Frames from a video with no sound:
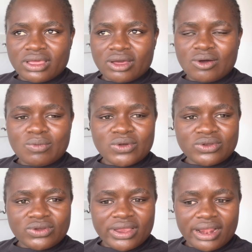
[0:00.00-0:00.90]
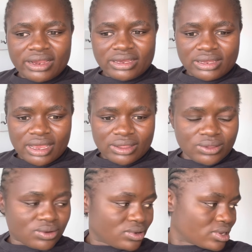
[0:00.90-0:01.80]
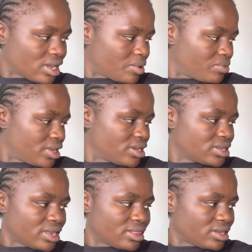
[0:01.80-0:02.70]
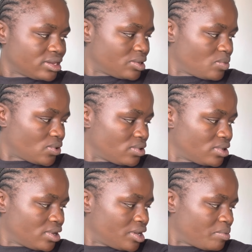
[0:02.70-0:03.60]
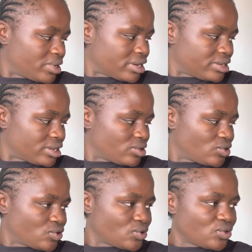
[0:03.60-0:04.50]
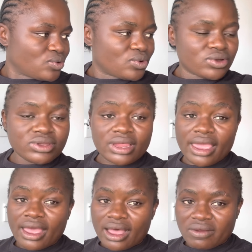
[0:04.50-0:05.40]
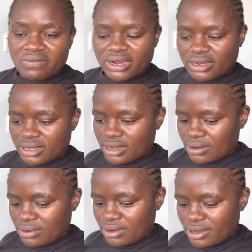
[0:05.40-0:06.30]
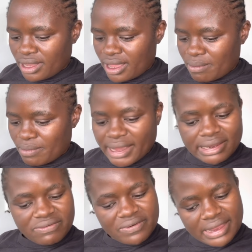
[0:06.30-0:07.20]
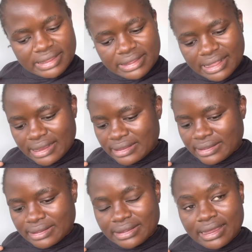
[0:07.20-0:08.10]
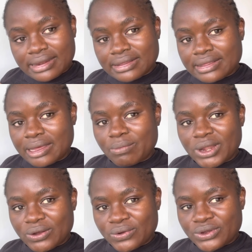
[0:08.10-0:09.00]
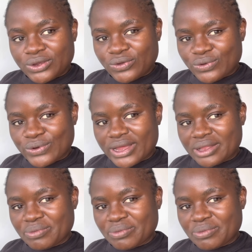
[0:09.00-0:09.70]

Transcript: common toilet. It has not come yet, and the table, but I'll just show you what I have right now. But first, let's get the balcony tour.